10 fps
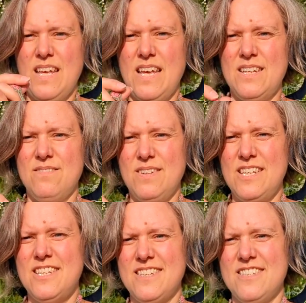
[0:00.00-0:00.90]
And
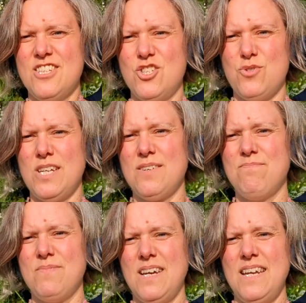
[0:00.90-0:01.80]
does the trick.
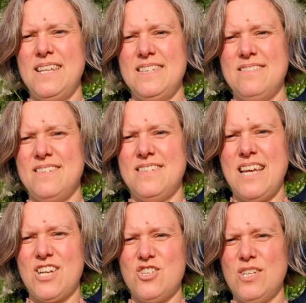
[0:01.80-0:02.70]
And it's
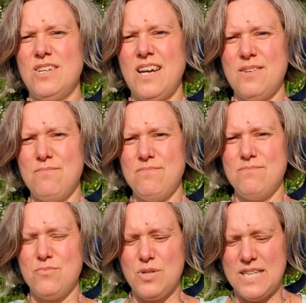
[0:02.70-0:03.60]
actually kind of
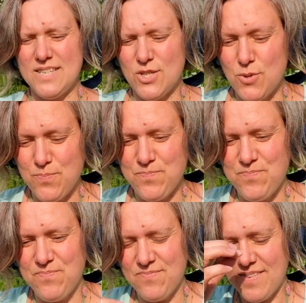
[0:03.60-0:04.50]
pretty. So
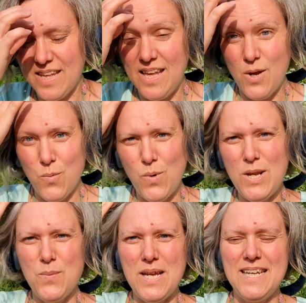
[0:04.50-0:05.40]

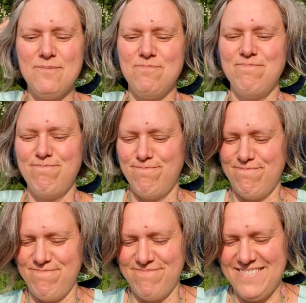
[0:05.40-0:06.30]
win-win.
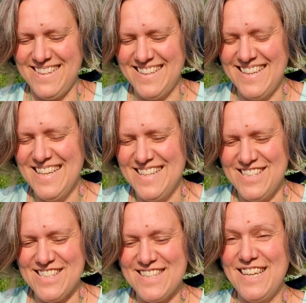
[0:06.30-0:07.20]

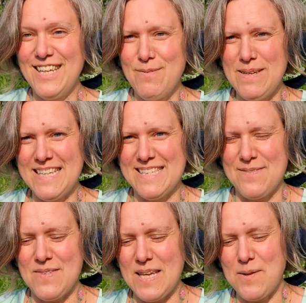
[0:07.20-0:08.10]
Just a little bit of
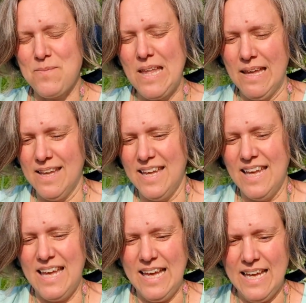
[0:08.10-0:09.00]
something.
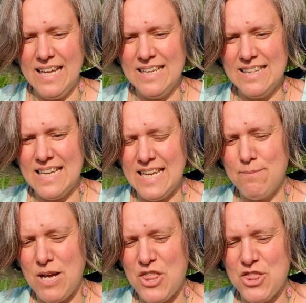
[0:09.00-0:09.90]
And
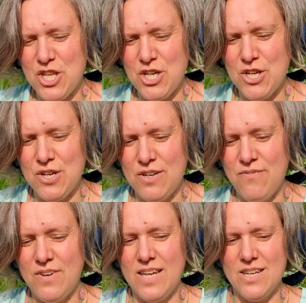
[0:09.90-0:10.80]
then my third
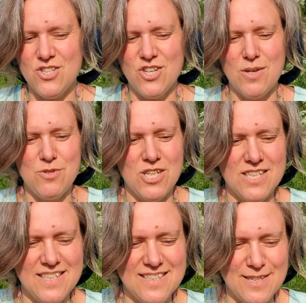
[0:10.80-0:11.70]
finished
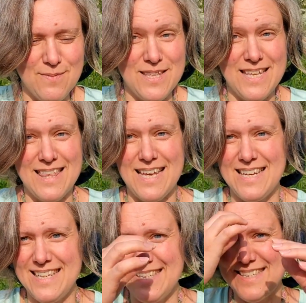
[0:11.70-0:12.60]
object is something that